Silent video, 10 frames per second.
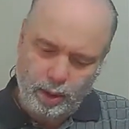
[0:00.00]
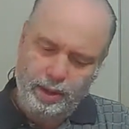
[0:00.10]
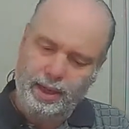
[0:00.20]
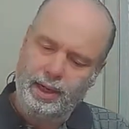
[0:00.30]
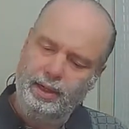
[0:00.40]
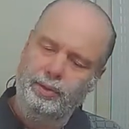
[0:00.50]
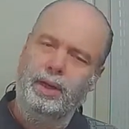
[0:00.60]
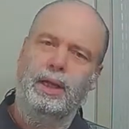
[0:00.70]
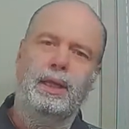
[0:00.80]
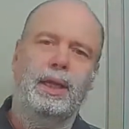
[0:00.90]
to get it really
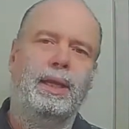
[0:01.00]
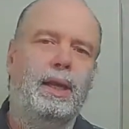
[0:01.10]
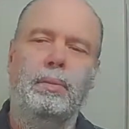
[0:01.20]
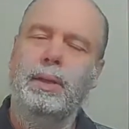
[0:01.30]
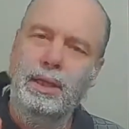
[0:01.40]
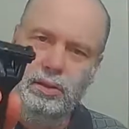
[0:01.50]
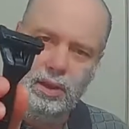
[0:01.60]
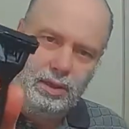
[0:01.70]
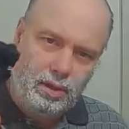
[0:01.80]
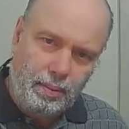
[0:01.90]
cleaned out, but that's
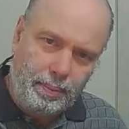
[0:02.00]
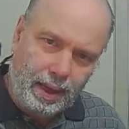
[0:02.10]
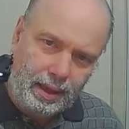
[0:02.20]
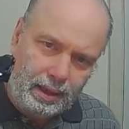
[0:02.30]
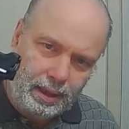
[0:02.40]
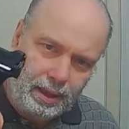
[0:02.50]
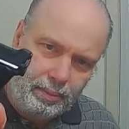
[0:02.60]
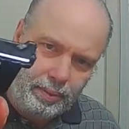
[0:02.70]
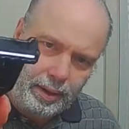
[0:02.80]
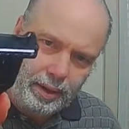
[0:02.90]
not bad. It cleaned out
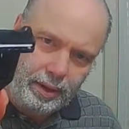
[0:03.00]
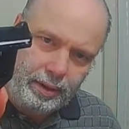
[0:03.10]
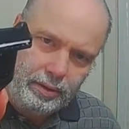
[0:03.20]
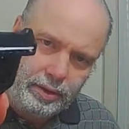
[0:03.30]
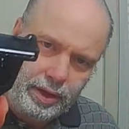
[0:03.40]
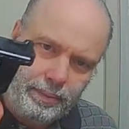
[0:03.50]
pretty good. See?